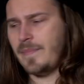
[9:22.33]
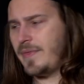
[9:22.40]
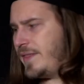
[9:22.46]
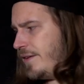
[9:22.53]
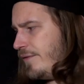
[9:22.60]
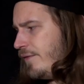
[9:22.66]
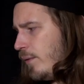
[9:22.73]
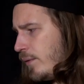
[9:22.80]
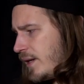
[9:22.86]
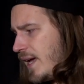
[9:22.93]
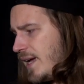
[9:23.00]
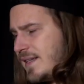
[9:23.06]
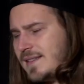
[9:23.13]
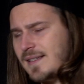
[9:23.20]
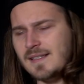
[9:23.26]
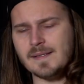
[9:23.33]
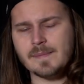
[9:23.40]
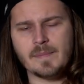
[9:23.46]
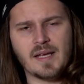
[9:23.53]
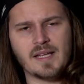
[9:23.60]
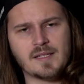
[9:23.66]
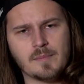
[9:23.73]
The phone case is
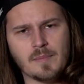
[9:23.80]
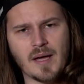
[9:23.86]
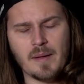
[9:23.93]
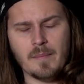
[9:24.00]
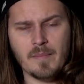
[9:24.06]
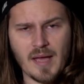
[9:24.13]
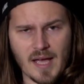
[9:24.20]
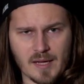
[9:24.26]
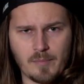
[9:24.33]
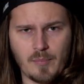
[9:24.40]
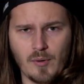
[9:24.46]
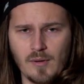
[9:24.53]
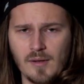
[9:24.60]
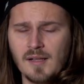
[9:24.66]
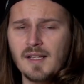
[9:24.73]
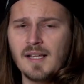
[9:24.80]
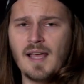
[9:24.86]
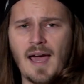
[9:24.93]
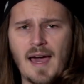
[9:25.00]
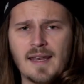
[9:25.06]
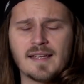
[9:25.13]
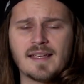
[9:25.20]
made by Magpul,
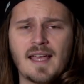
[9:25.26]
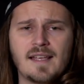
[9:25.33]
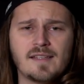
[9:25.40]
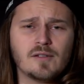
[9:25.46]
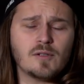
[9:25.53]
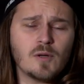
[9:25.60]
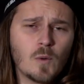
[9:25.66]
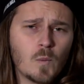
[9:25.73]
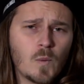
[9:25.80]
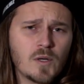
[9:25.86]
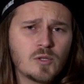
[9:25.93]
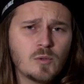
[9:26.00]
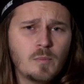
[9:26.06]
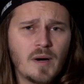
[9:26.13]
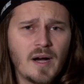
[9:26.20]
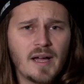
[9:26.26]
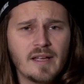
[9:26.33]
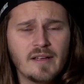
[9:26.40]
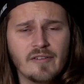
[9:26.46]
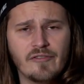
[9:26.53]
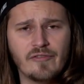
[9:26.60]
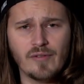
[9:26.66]
and in case you don't want to buy
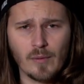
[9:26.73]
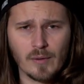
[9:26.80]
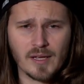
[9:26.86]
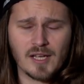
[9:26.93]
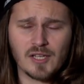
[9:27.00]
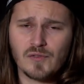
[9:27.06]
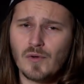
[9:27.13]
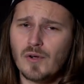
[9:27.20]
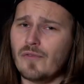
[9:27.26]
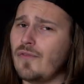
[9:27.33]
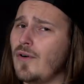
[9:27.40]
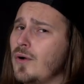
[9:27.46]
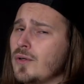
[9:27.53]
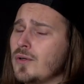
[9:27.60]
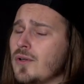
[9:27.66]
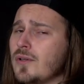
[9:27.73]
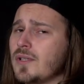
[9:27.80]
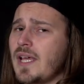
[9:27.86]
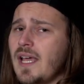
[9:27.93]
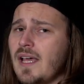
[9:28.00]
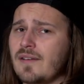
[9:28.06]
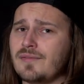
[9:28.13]
a phone case for a phone you don't
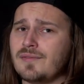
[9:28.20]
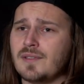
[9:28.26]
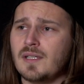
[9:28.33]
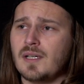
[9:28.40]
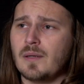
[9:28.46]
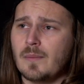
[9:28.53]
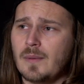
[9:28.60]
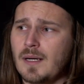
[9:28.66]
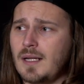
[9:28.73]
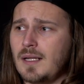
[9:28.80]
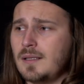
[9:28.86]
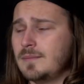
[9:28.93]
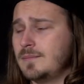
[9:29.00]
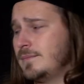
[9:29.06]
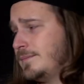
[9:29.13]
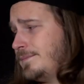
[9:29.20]
have, well,